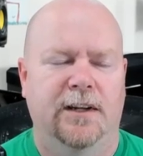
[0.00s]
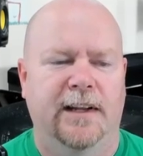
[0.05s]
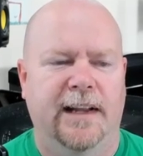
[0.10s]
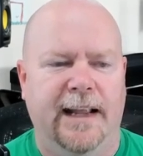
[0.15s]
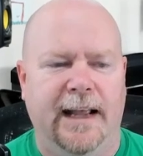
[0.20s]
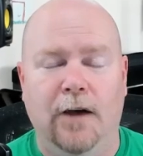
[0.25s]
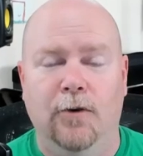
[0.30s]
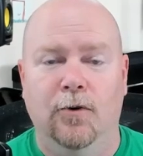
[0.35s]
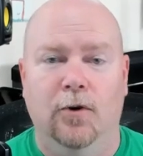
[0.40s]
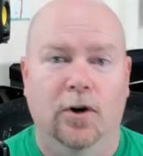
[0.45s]
a
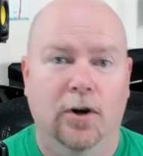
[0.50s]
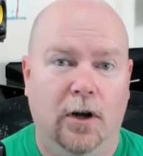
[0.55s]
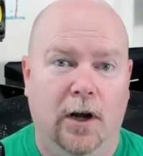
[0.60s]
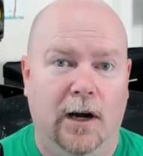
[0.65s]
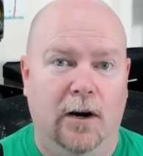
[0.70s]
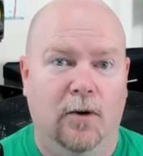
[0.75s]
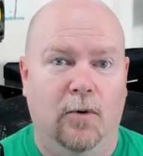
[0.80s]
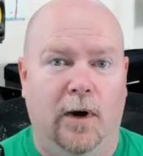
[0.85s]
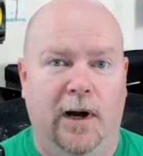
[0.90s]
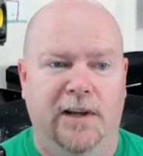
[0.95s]

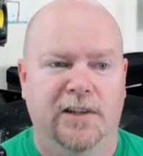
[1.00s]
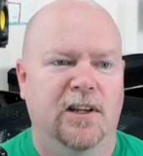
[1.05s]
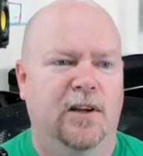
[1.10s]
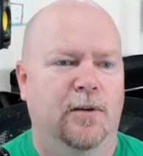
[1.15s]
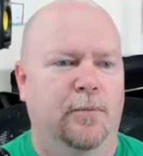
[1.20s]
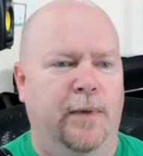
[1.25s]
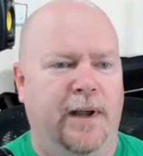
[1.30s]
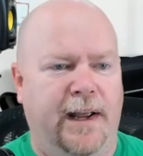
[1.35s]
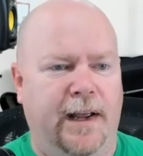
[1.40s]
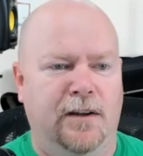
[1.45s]
counterclockwise
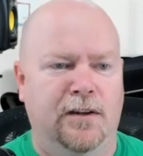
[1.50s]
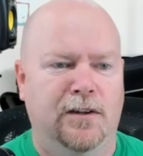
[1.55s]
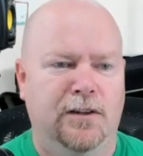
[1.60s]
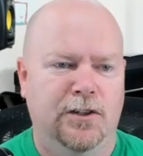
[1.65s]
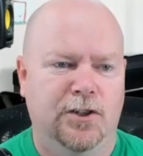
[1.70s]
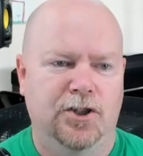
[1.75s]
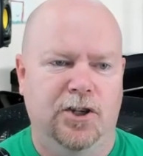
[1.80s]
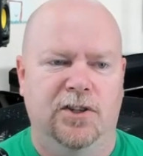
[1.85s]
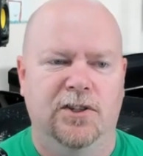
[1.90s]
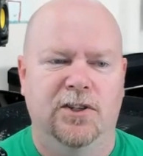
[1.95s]
command
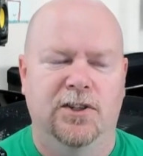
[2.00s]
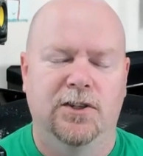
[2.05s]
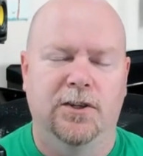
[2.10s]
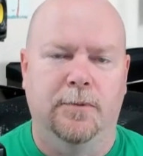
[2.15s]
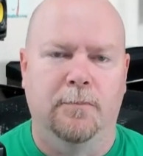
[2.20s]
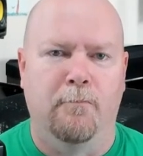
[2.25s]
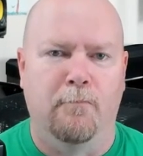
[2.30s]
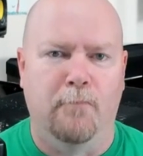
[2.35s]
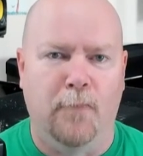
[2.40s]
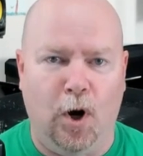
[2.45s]
just
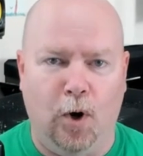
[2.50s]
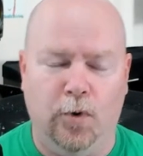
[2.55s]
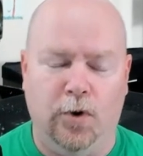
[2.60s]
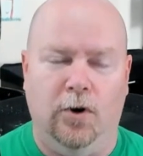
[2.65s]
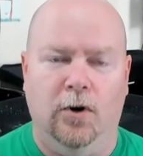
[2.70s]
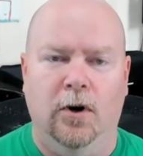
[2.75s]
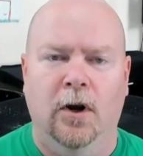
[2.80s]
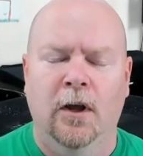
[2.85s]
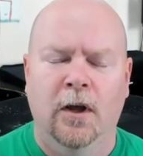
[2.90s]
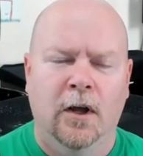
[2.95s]
to
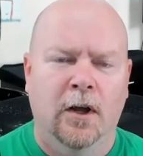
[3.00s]
motor.